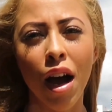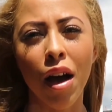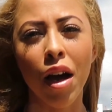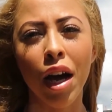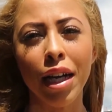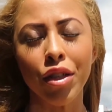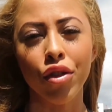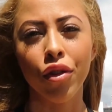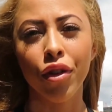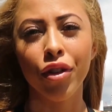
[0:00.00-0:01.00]
I
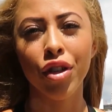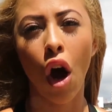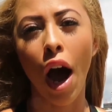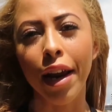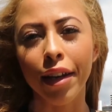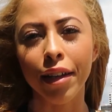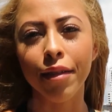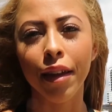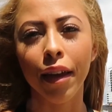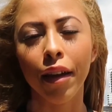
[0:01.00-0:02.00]
don't hide
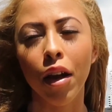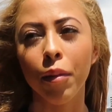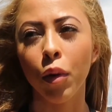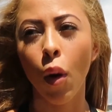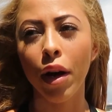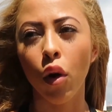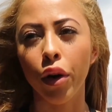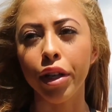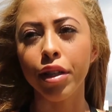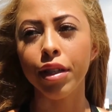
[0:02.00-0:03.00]
anything. I'm quite
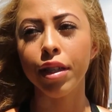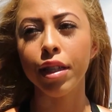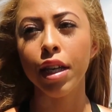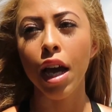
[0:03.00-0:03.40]
honest.